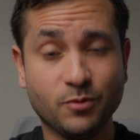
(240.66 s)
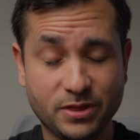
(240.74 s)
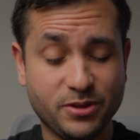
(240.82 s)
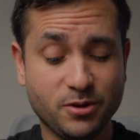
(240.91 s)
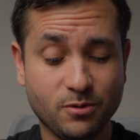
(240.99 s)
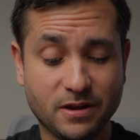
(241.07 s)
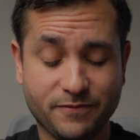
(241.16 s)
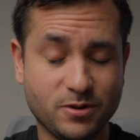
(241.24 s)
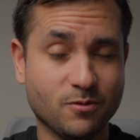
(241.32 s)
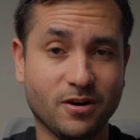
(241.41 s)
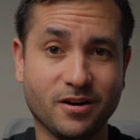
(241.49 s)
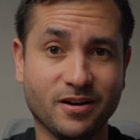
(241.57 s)
with you if
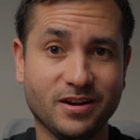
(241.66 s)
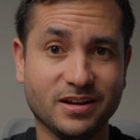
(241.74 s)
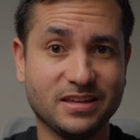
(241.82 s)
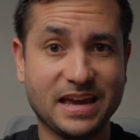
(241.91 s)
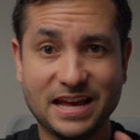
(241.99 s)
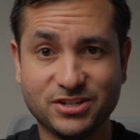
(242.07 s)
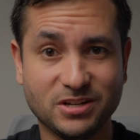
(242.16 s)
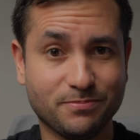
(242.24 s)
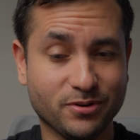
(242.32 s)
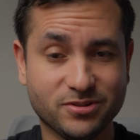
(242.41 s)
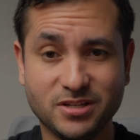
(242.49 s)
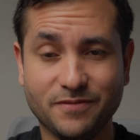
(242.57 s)
you are a gadget
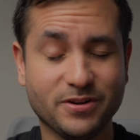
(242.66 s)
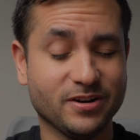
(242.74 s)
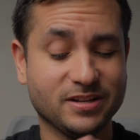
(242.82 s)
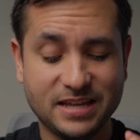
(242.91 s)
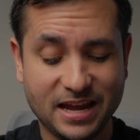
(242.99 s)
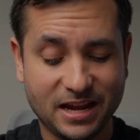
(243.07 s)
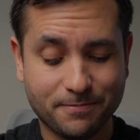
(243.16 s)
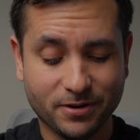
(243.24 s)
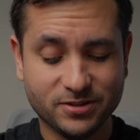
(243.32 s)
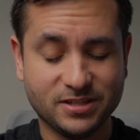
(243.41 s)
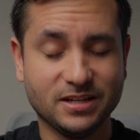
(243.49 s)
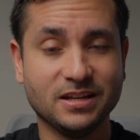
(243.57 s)
person, if you're a tech
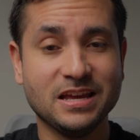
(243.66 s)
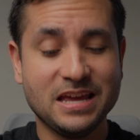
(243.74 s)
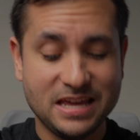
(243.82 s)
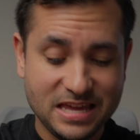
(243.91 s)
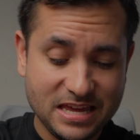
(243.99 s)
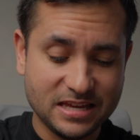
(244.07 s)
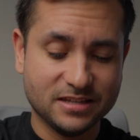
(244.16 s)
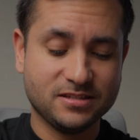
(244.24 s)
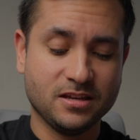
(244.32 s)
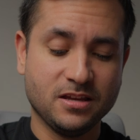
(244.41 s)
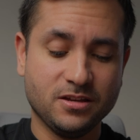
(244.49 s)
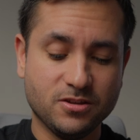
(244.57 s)
person, is
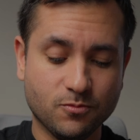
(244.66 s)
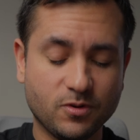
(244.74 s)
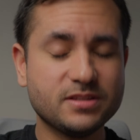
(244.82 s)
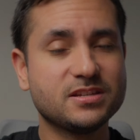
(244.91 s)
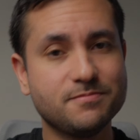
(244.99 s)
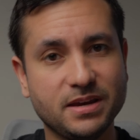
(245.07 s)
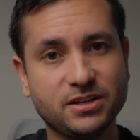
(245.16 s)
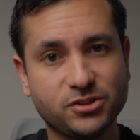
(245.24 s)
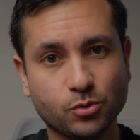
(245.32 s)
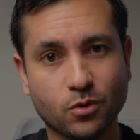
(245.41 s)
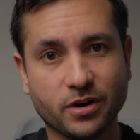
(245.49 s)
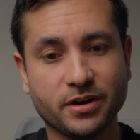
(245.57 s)
you want to make
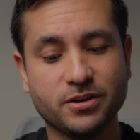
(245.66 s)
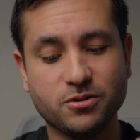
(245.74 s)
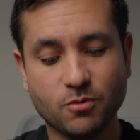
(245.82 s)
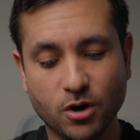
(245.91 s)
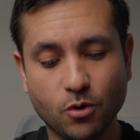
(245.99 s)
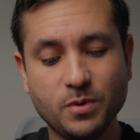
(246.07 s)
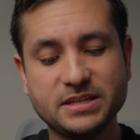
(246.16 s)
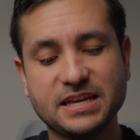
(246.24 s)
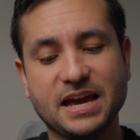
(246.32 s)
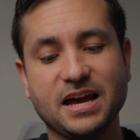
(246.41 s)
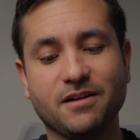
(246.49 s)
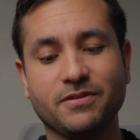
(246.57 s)
sure you always
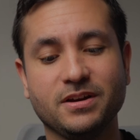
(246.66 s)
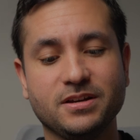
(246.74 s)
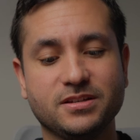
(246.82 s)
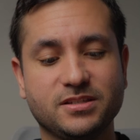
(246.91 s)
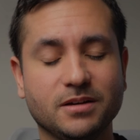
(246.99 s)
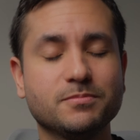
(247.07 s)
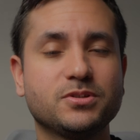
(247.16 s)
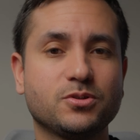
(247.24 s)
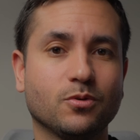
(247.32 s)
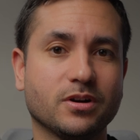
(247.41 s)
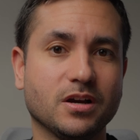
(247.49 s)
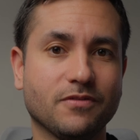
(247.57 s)
have some
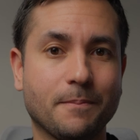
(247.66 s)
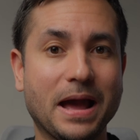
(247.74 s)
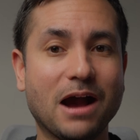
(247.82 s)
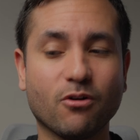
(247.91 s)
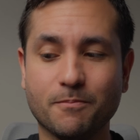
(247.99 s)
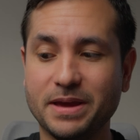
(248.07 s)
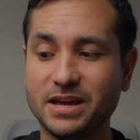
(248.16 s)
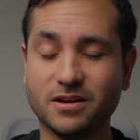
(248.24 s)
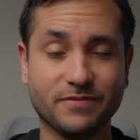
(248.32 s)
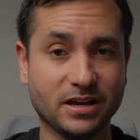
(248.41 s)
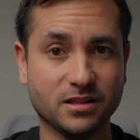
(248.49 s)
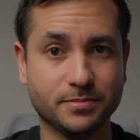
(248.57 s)
sort of a power bank
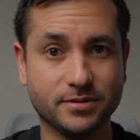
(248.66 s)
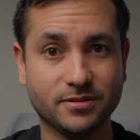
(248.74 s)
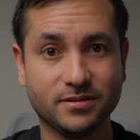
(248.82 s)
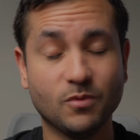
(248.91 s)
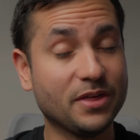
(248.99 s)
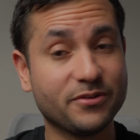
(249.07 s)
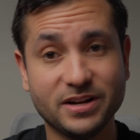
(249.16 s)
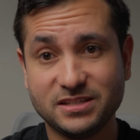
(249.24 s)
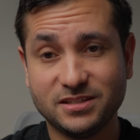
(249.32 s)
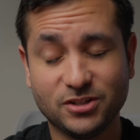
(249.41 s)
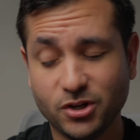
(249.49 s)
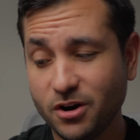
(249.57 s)
available. Whether it's
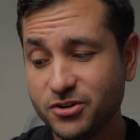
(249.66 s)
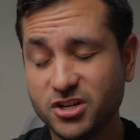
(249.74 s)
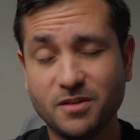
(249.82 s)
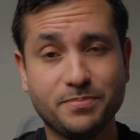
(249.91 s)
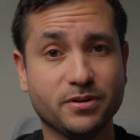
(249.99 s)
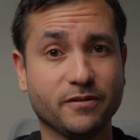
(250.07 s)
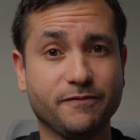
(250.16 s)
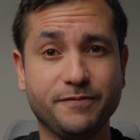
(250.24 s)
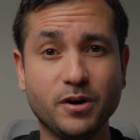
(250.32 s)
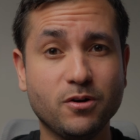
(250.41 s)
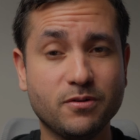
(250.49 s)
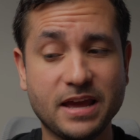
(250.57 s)
to charge up your
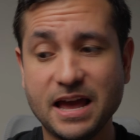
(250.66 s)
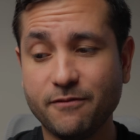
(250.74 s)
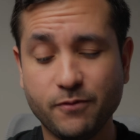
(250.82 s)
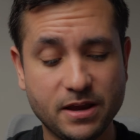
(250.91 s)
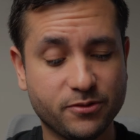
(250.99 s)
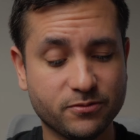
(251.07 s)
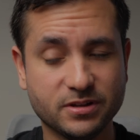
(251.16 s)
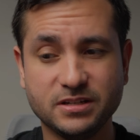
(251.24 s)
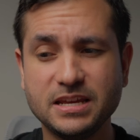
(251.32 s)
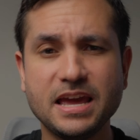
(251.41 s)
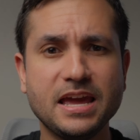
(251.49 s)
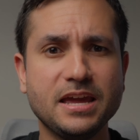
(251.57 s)
phone halfway through the
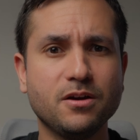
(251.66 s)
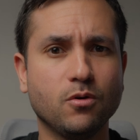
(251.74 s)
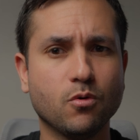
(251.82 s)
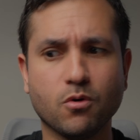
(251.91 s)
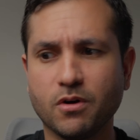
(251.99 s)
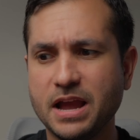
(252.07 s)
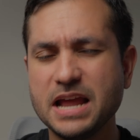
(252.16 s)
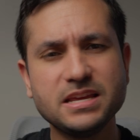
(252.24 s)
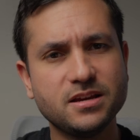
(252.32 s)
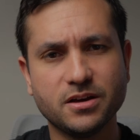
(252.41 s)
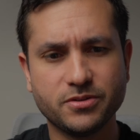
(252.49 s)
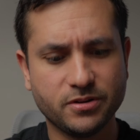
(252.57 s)
day or
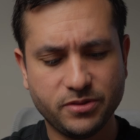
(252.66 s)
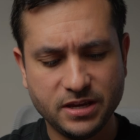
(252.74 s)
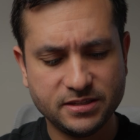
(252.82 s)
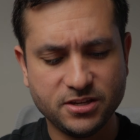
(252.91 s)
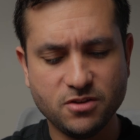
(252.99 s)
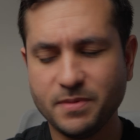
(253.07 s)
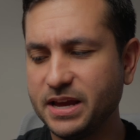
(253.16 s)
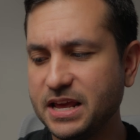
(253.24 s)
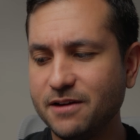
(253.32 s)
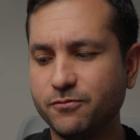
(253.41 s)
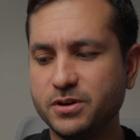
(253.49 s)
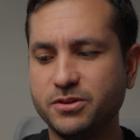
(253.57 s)
any other things that you might
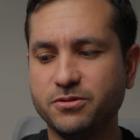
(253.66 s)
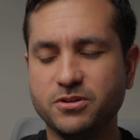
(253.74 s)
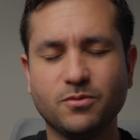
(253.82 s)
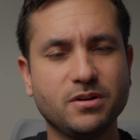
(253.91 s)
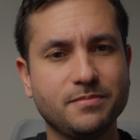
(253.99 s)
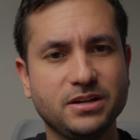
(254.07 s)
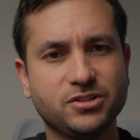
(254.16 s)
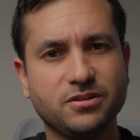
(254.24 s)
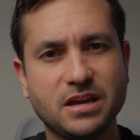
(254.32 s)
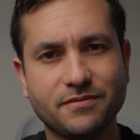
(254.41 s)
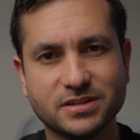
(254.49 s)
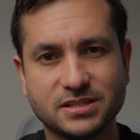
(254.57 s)
have with you, you want to make sure you
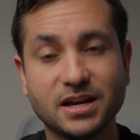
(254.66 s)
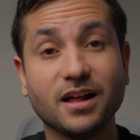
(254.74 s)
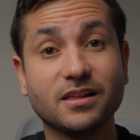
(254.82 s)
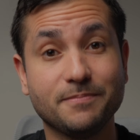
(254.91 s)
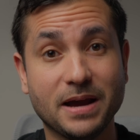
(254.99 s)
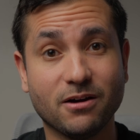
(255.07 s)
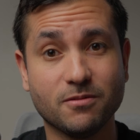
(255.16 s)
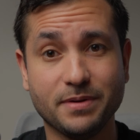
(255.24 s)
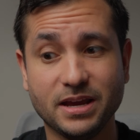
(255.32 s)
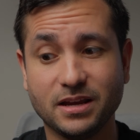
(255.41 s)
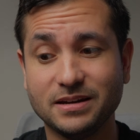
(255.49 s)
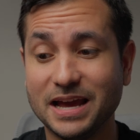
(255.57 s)
have a solid power
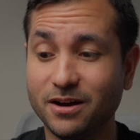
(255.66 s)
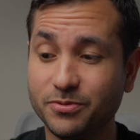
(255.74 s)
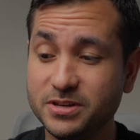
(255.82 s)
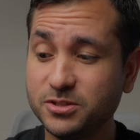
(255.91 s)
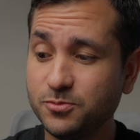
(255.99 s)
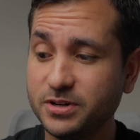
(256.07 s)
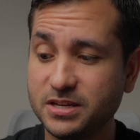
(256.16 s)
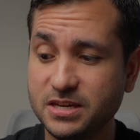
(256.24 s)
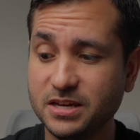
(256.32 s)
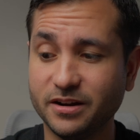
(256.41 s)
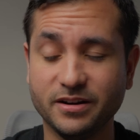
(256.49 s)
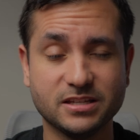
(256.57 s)
bank. Now, this one
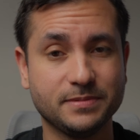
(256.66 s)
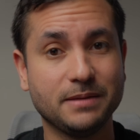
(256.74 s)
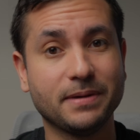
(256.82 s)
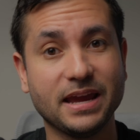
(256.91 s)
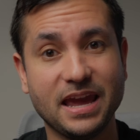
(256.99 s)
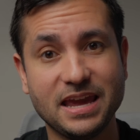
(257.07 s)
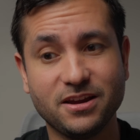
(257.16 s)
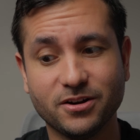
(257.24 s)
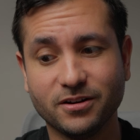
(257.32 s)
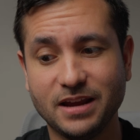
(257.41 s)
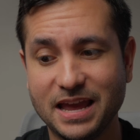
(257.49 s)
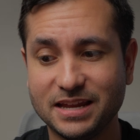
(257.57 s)
here is made by
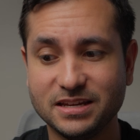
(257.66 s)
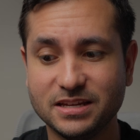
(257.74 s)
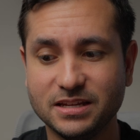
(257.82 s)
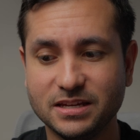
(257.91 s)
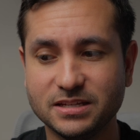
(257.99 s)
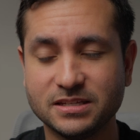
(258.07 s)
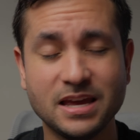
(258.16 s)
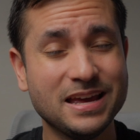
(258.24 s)
Anker and it is